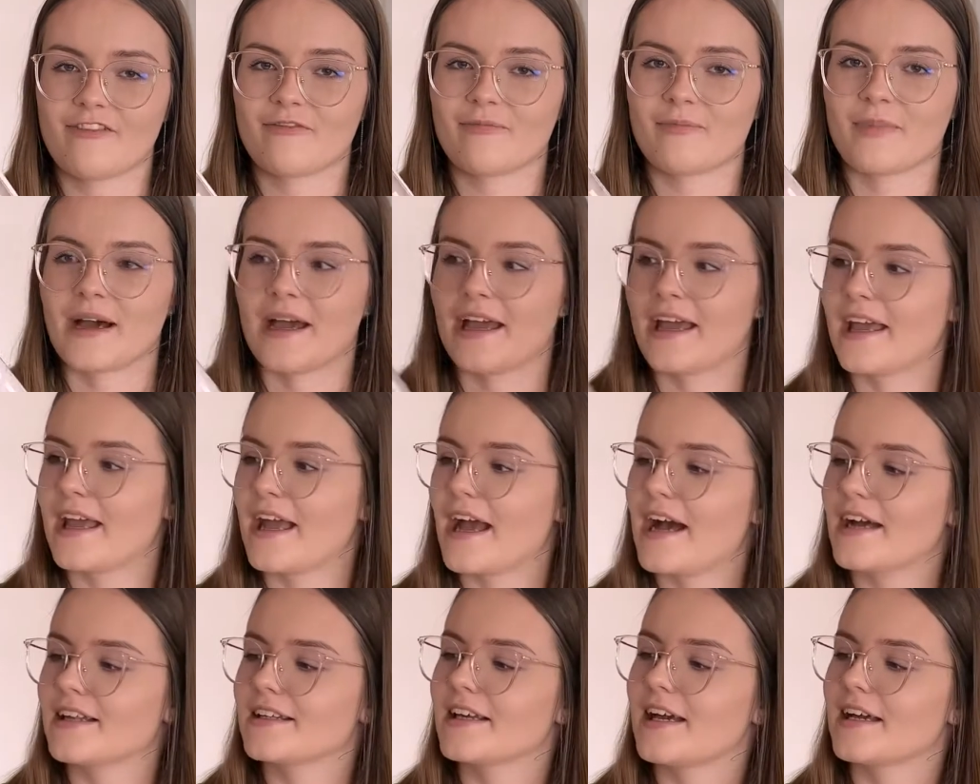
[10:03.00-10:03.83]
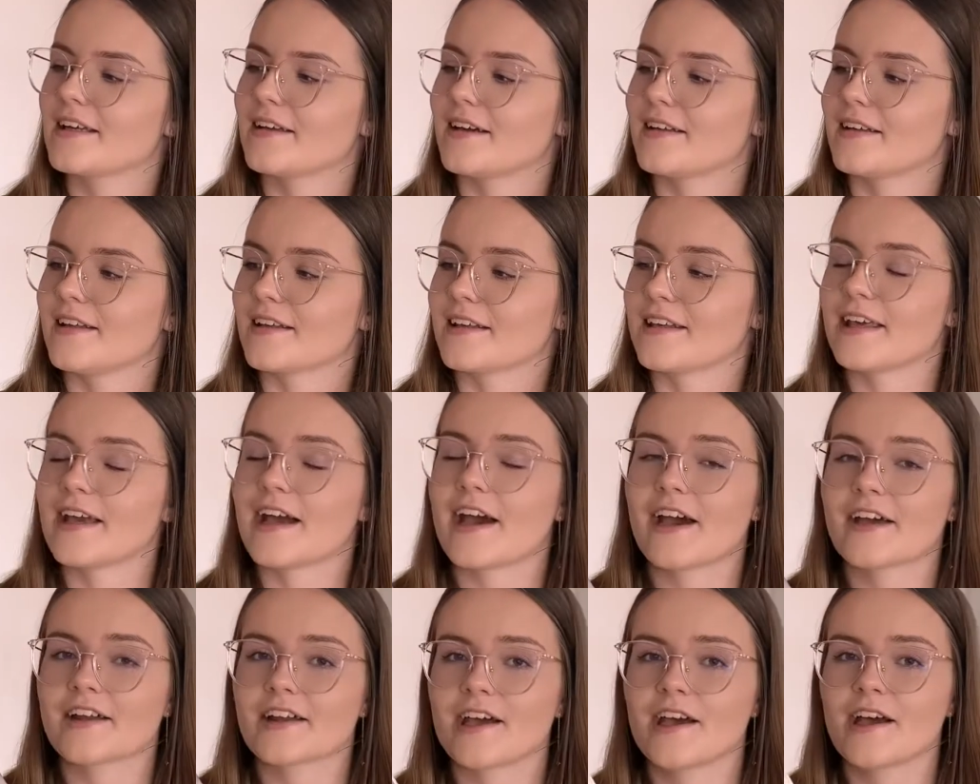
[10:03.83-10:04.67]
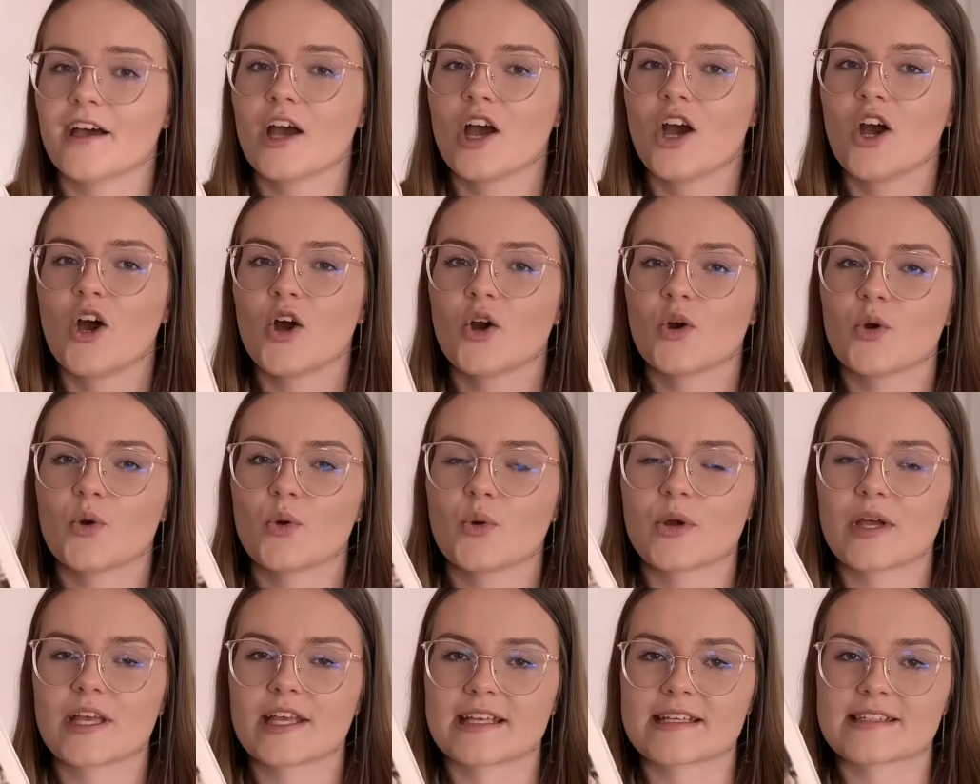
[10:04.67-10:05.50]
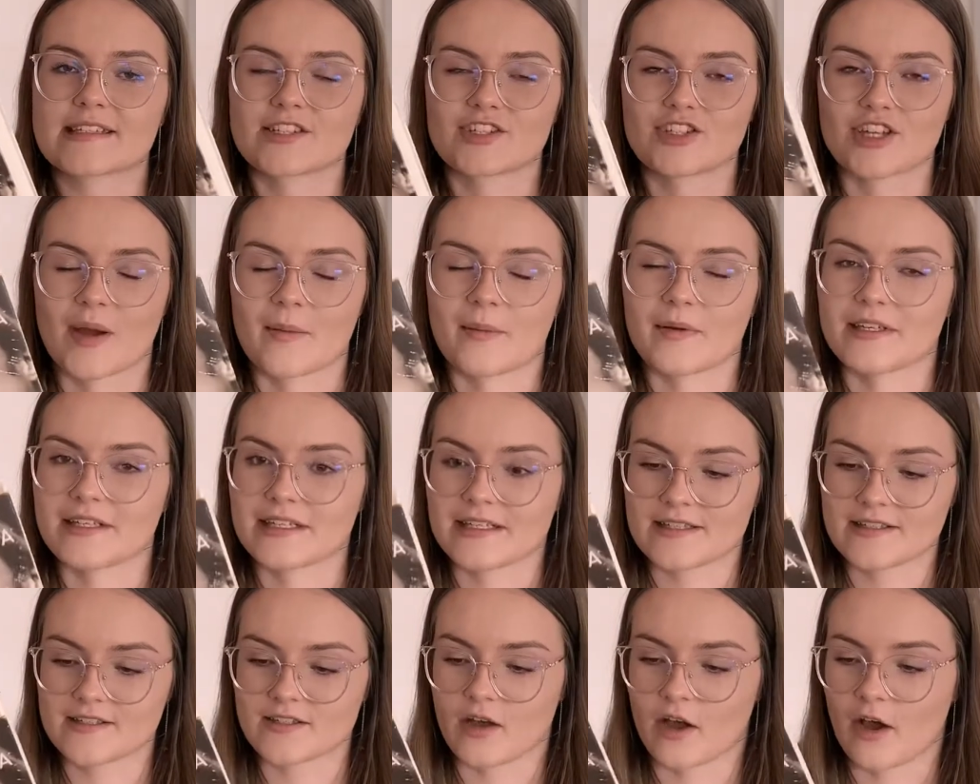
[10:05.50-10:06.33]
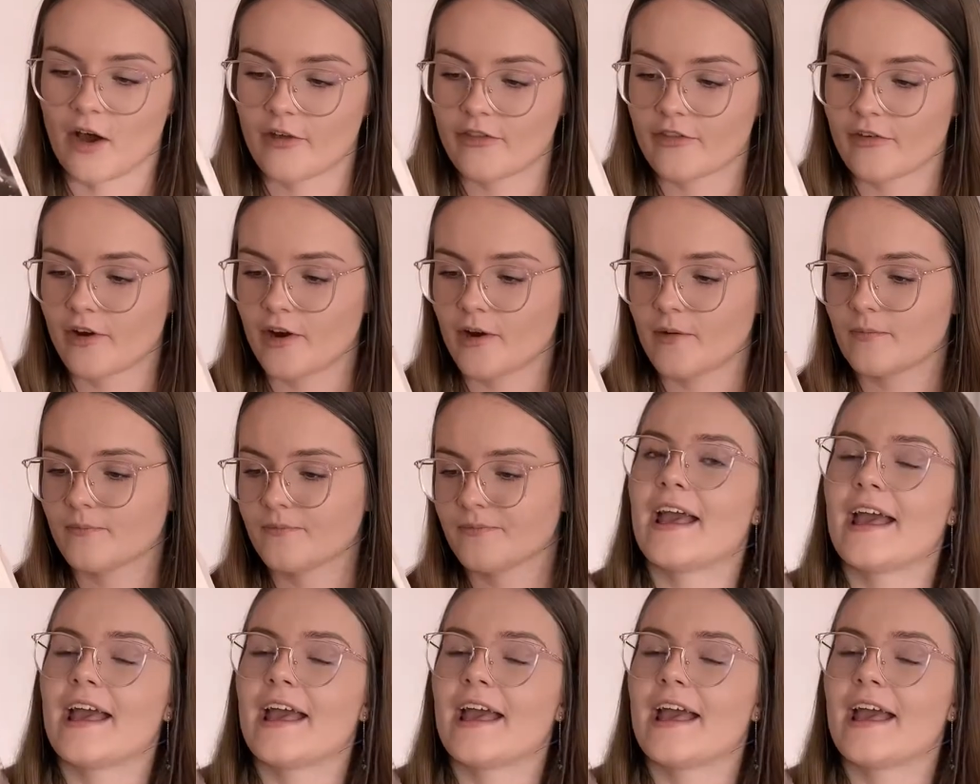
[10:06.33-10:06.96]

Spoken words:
by Hanya Yanagihara, who is a Japanese author.